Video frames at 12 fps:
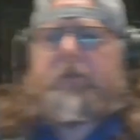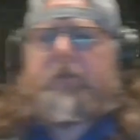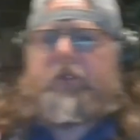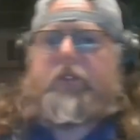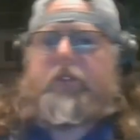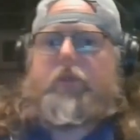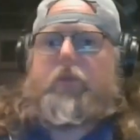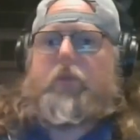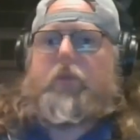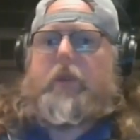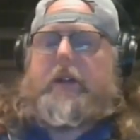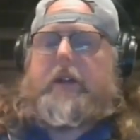
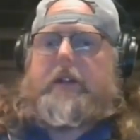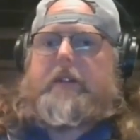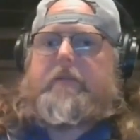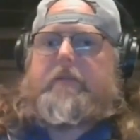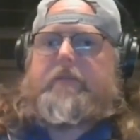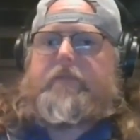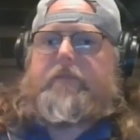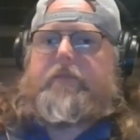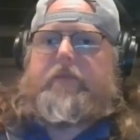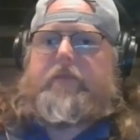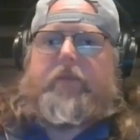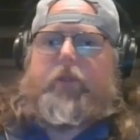to
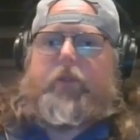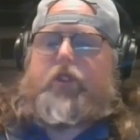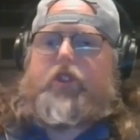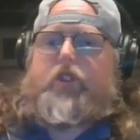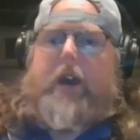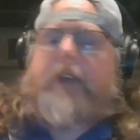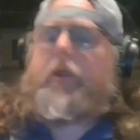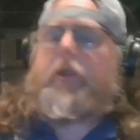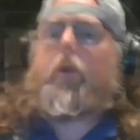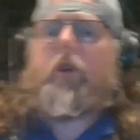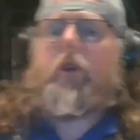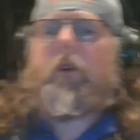shock the
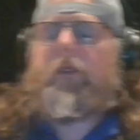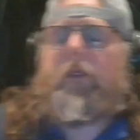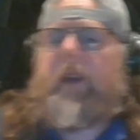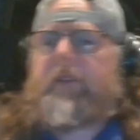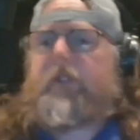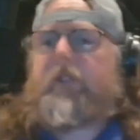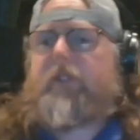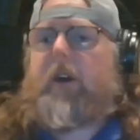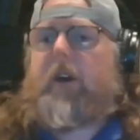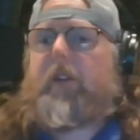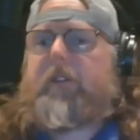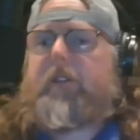world, never
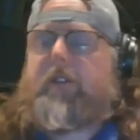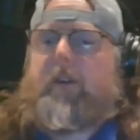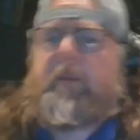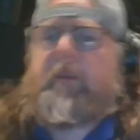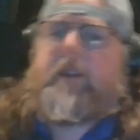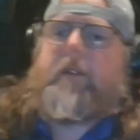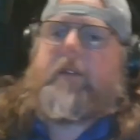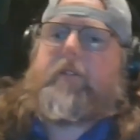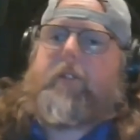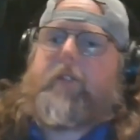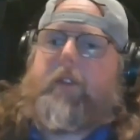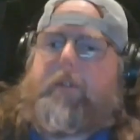saw this coming,
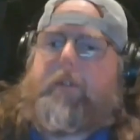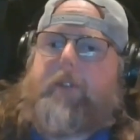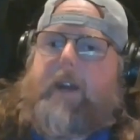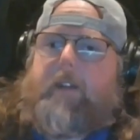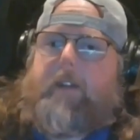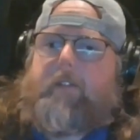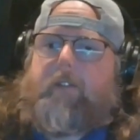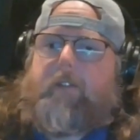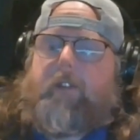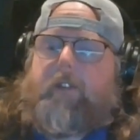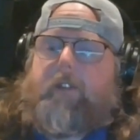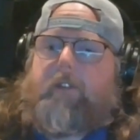solidifies
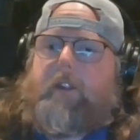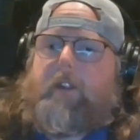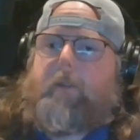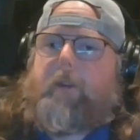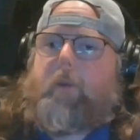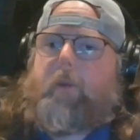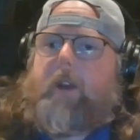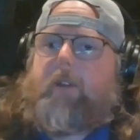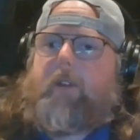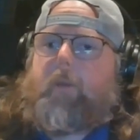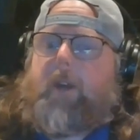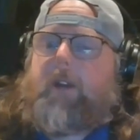this team in a way
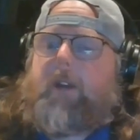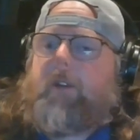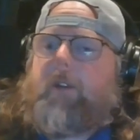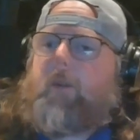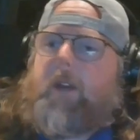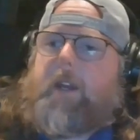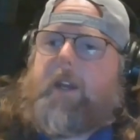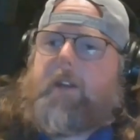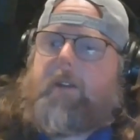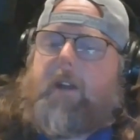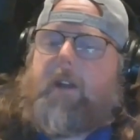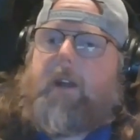that we didn't know we
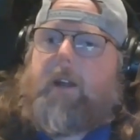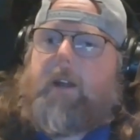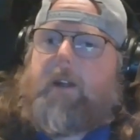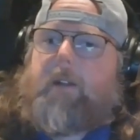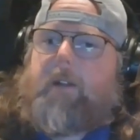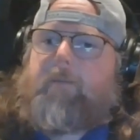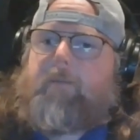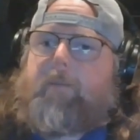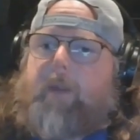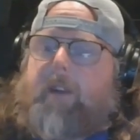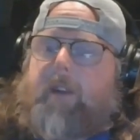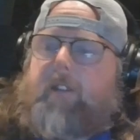needed.
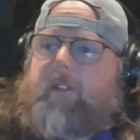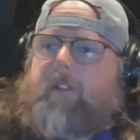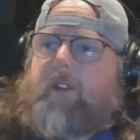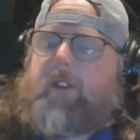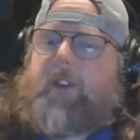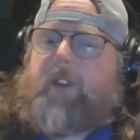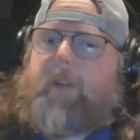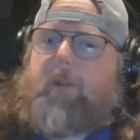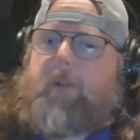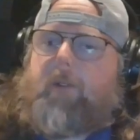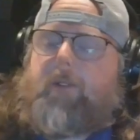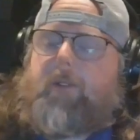But he set the
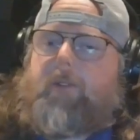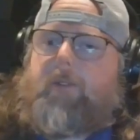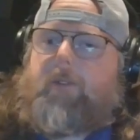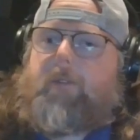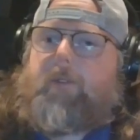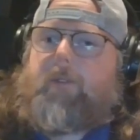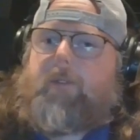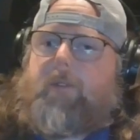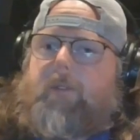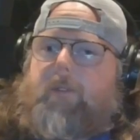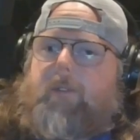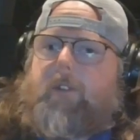table
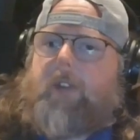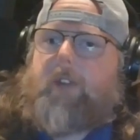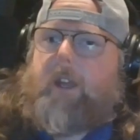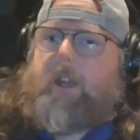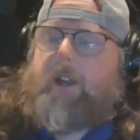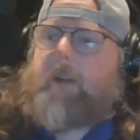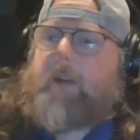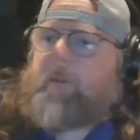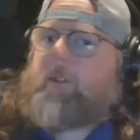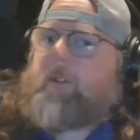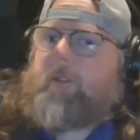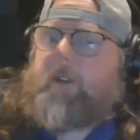to take an
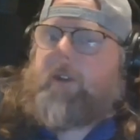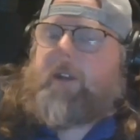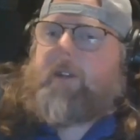opportunity